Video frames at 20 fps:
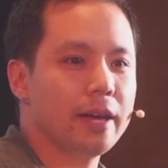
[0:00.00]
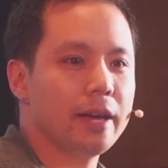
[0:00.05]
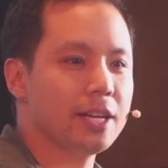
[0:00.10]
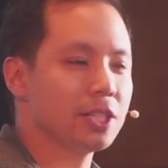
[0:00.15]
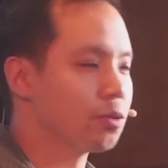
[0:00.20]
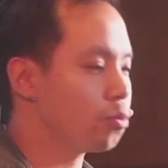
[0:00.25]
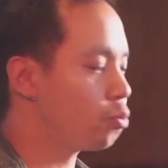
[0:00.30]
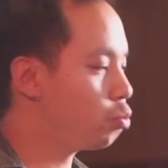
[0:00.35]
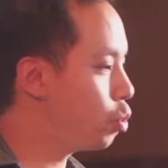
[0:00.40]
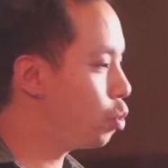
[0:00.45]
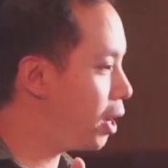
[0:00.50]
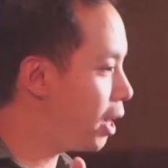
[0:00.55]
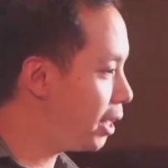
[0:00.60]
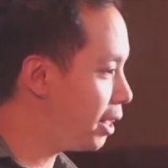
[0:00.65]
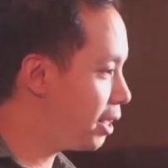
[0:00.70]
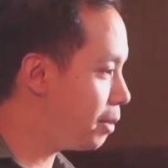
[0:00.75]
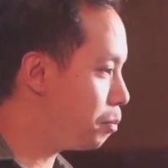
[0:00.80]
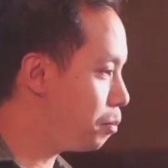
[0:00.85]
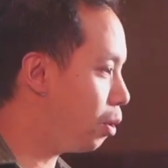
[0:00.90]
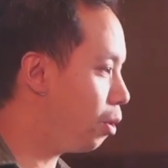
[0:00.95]
it's
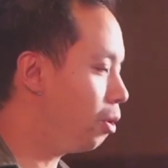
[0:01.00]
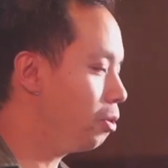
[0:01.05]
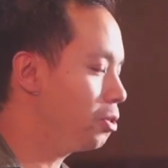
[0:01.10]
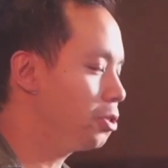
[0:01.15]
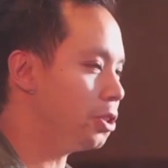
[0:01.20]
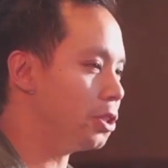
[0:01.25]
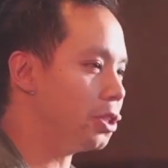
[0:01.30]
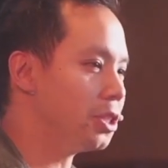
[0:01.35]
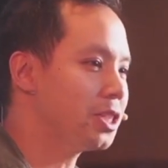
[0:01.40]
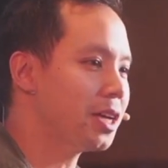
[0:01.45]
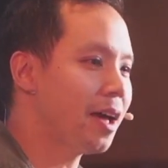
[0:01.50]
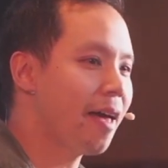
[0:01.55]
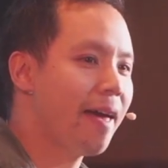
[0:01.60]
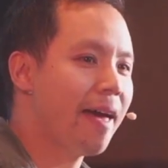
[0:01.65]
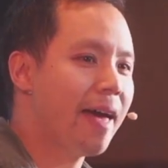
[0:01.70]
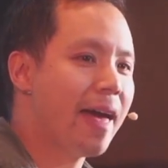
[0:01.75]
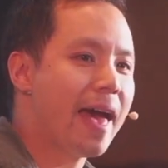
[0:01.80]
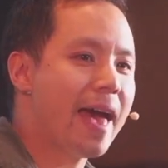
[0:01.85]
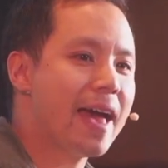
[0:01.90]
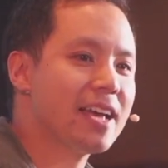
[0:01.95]
really important,
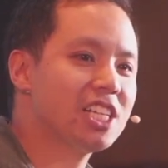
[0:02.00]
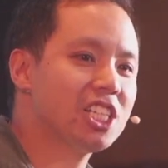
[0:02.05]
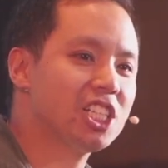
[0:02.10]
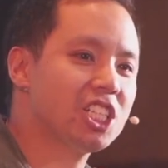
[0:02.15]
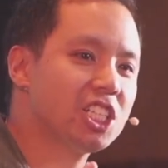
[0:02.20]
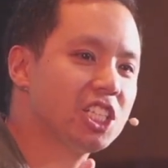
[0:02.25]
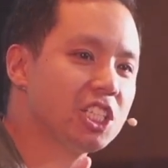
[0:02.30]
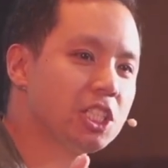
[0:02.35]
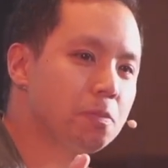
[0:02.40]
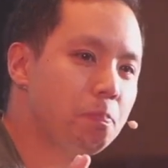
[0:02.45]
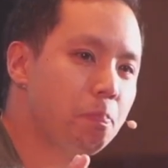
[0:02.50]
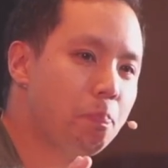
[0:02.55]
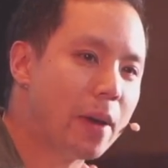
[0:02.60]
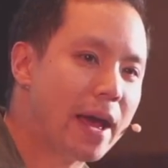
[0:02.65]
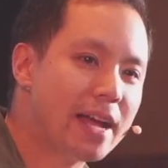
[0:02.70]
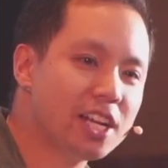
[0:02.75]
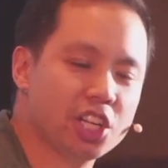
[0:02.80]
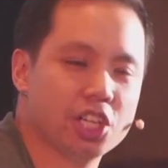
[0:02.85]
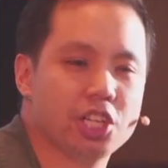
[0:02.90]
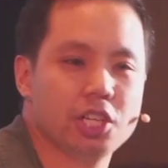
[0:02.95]

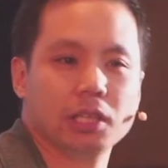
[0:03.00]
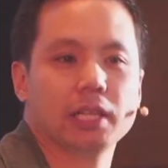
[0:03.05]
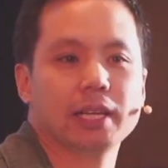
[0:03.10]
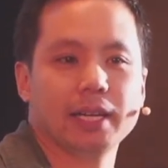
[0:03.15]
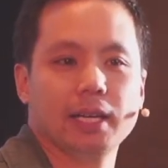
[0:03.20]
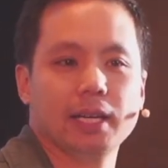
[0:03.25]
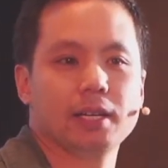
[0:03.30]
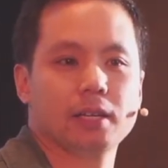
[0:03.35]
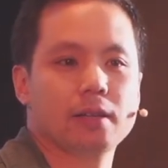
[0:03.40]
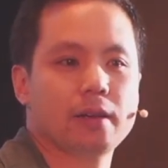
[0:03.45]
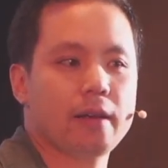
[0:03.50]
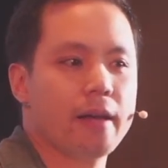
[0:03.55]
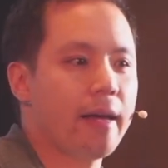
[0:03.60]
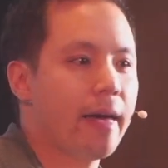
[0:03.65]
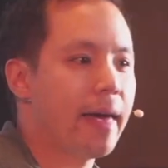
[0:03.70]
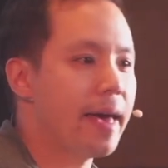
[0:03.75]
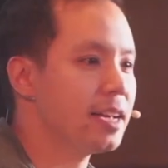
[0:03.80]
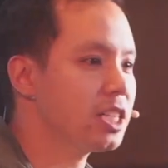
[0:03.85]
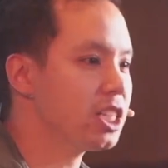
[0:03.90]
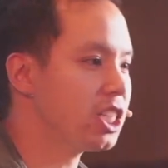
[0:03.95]
especially,
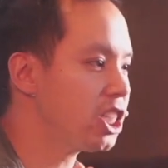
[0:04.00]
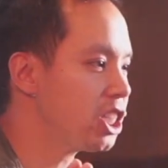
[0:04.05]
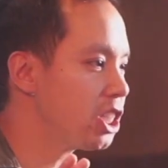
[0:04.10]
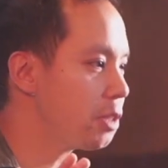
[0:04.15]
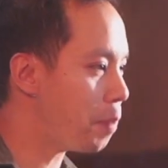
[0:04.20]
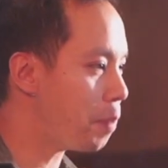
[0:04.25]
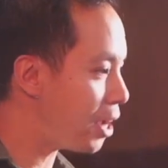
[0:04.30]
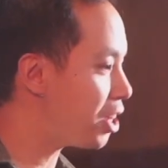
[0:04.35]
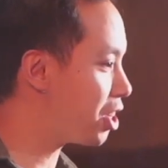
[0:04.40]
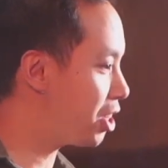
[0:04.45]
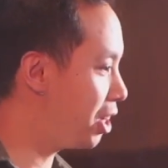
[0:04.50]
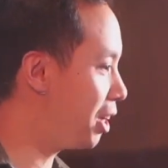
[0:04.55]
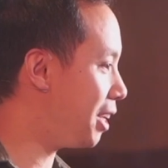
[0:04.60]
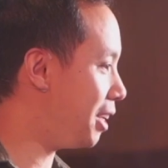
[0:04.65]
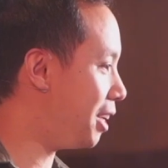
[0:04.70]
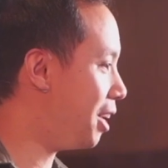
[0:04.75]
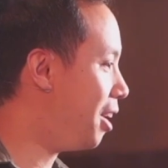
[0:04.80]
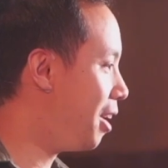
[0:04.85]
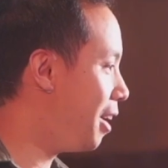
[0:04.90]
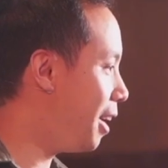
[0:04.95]

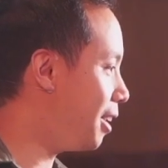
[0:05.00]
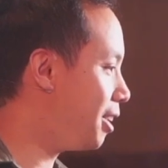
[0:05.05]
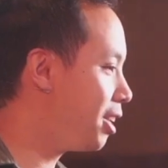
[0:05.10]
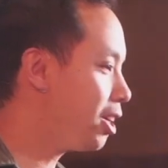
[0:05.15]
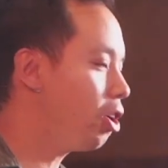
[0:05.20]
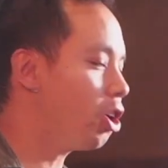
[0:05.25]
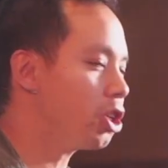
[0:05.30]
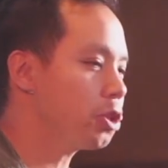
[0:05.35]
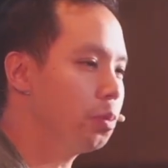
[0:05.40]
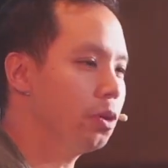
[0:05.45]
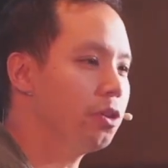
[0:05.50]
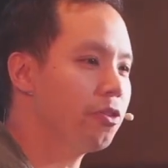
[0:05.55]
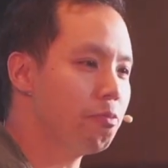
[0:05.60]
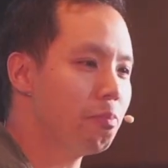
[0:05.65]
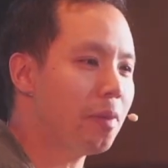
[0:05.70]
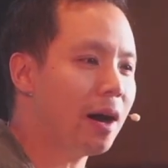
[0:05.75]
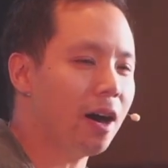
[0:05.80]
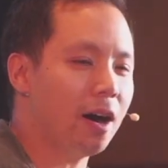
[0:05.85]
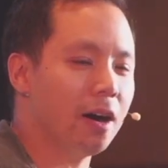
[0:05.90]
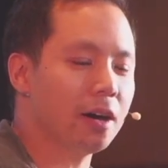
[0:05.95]
especially in the Gospel of
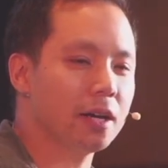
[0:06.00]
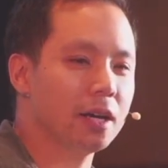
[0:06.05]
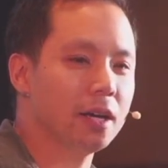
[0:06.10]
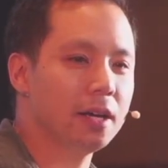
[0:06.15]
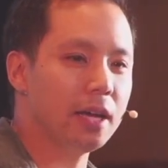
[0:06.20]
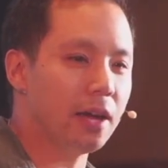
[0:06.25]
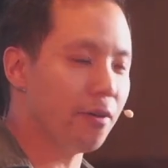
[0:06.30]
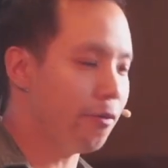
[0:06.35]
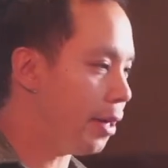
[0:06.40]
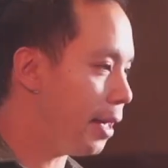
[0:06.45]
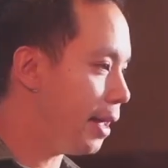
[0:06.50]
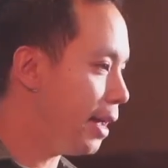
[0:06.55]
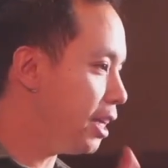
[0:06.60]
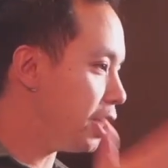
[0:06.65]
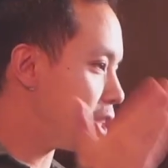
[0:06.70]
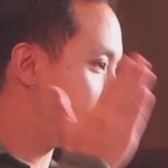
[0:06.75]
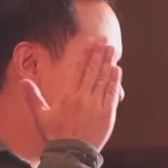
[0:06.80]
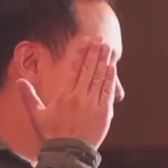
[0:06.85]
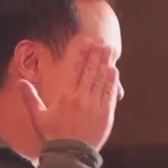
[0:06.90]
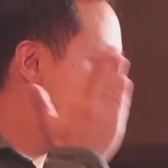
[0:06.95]
Mark, if it
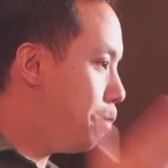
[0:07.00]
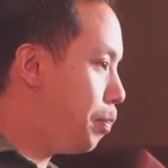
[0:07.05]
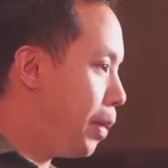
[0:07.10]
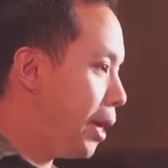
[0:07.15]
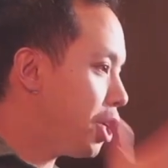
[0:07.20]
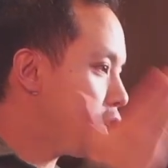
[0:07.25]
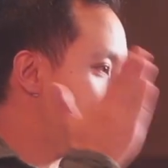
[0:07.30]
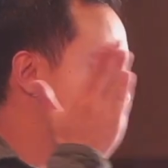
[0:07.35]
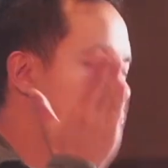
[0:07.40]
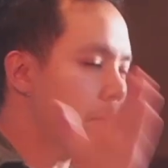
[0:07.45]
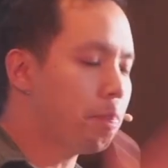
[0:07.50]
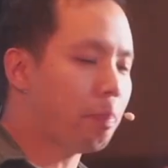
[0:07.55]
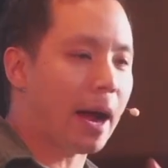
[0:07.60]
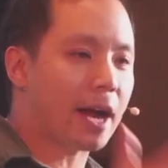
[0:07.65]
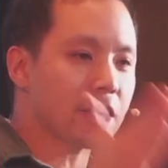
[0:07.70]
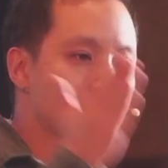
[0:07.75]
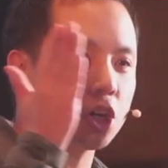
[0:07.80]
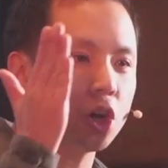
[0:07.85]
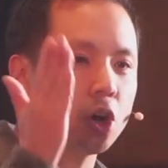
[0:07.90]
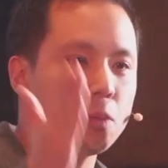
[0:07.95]
is bish,
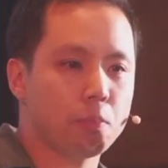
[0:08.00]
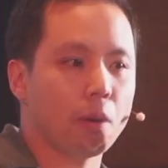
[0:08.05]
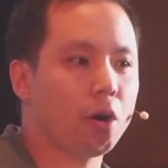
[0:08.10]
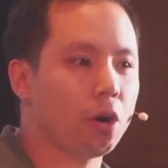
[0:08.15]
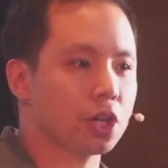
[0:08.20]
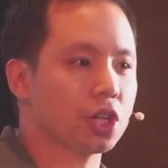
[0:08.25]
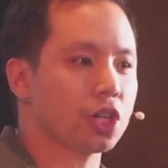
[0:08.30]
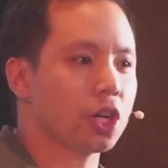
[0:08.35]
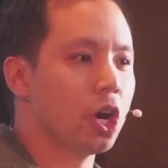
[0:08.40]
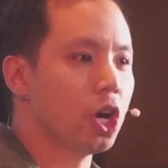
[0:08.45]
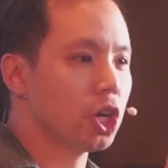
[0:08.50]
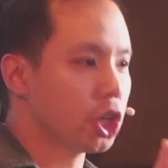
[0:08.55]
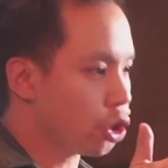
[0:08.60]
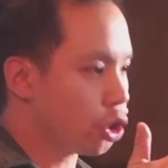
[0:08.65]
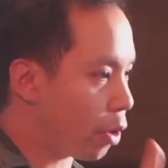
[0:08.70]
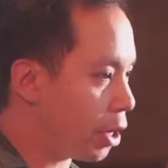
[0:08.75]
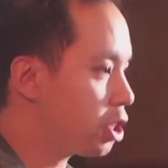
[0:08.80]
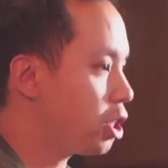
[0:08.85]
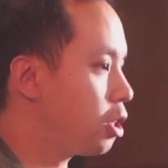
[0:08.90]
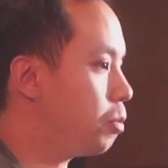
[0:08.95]
bash, bosh,
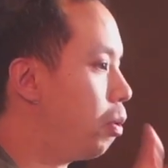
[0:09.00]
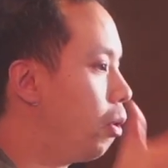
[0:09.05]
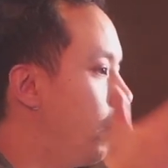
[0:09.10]
straight to the